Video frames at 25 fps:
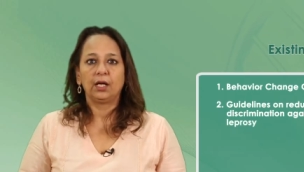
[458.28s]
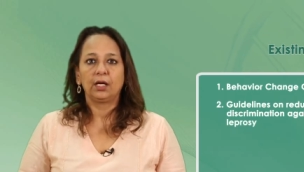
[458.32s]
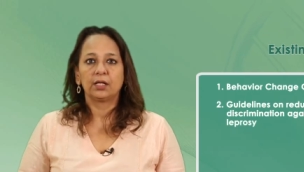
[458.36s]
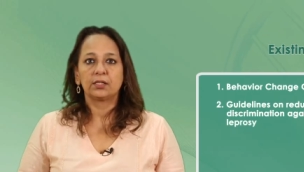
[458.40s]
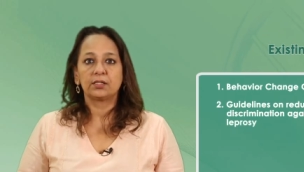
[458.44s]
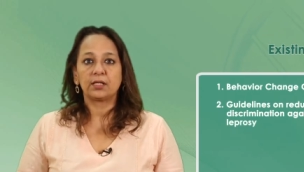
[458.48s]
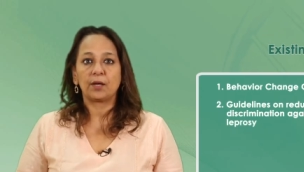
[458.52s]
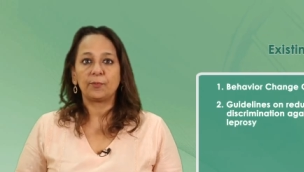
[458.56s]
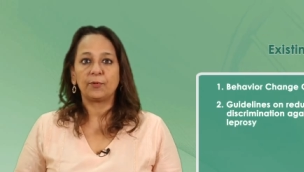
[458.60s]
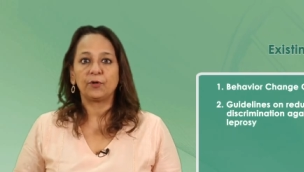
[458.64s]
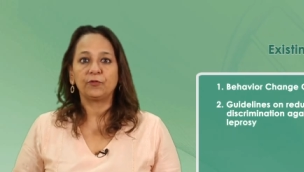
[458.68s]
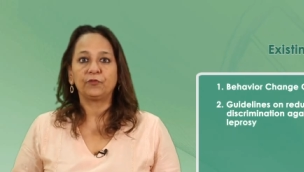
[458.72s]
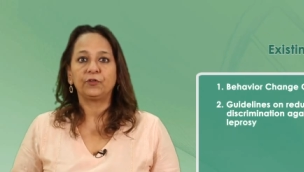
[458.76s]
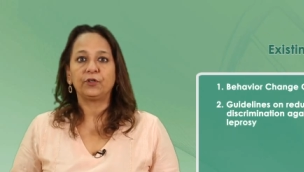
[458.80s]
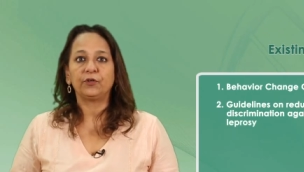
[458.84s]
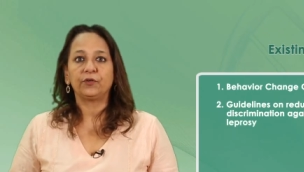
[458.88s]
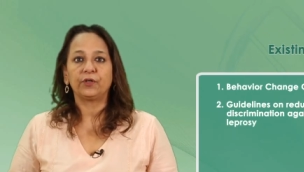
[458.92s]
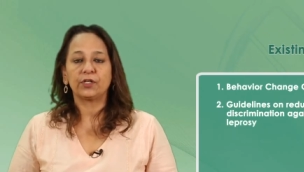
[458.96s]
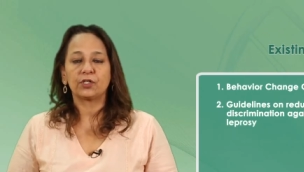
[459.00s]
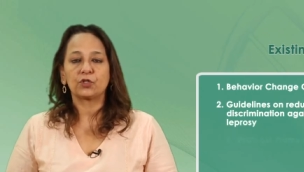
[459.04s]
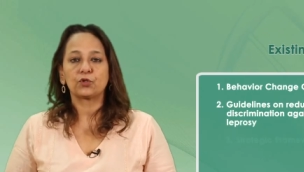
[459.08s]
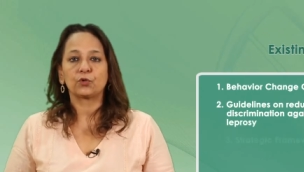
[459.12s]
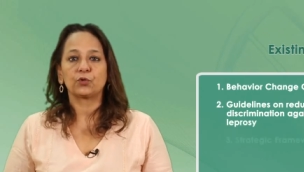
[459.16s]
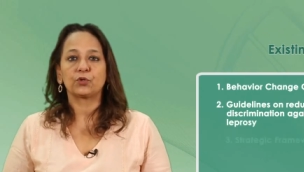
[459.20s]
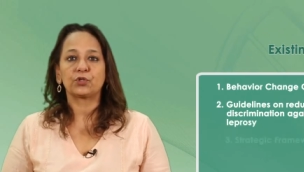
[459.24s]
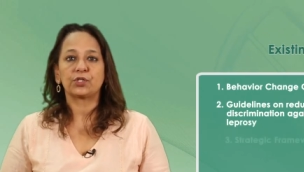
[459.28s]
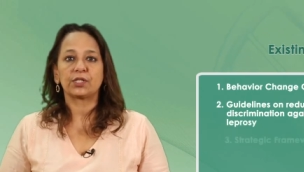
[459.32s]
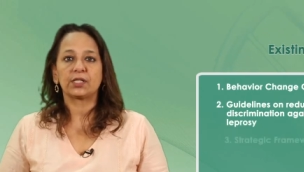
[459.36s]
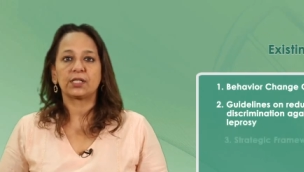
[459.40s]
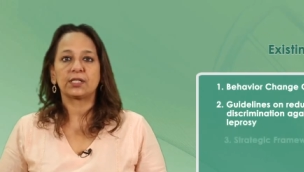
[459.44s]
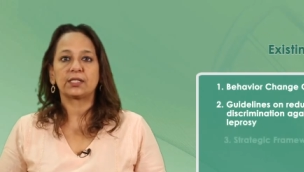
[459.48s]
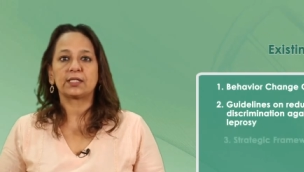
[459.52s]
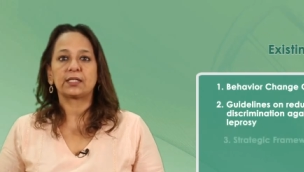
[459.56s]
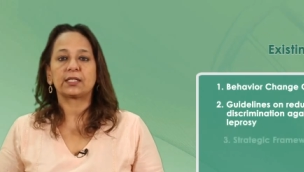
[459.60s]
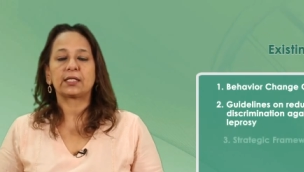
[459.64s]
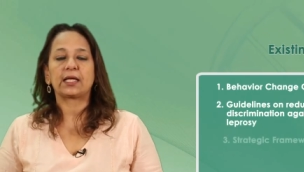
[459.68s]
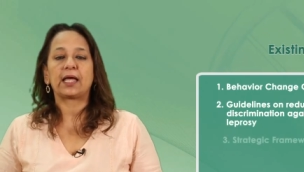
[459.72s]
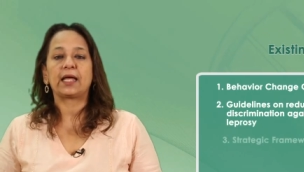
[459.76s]
Some of the
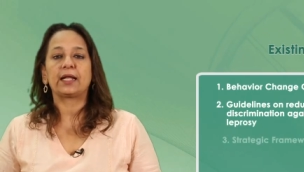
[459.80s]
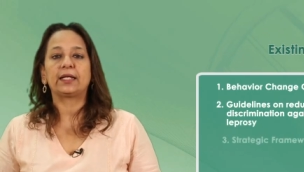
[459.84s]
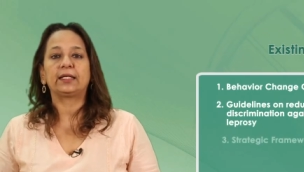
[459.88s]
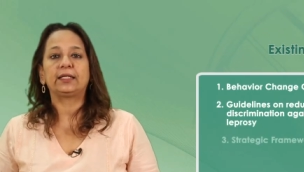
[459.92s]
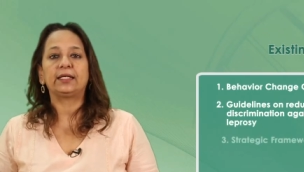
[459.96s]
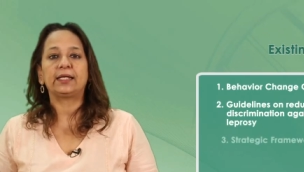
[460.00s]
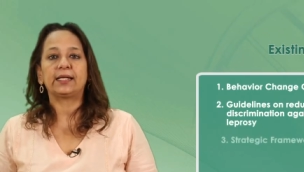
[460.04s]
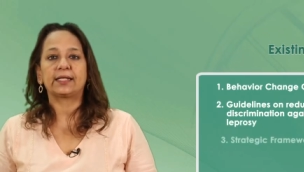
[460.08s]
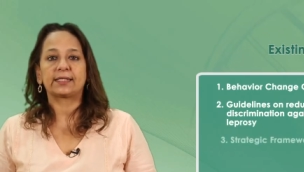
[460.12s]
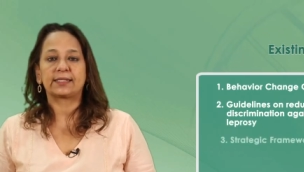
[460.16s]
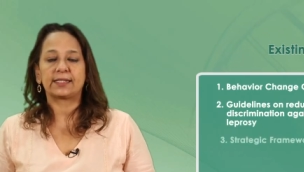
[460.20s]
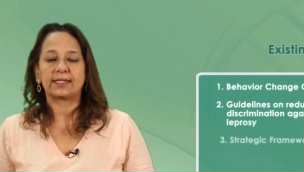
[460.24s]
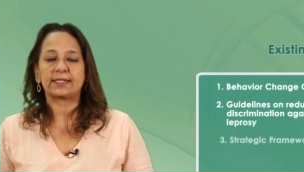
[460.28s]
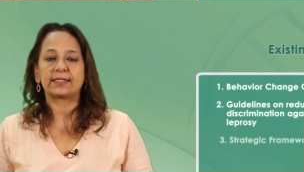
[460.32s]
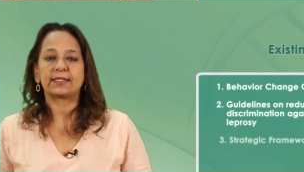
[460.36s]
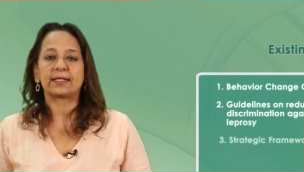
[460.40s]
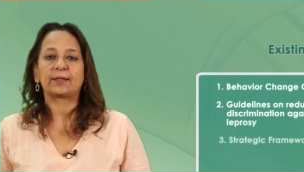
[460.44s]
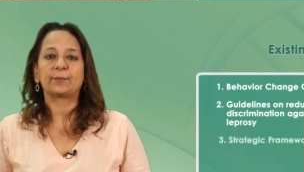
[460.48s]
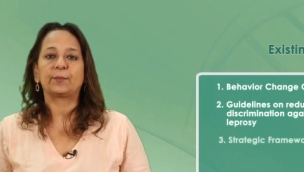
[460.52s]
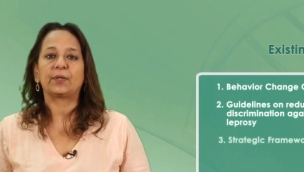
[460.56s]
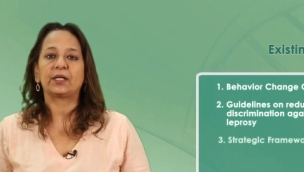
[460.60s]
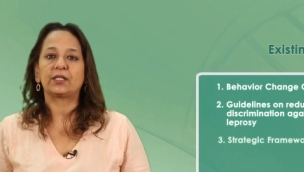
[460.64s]
resources and the existing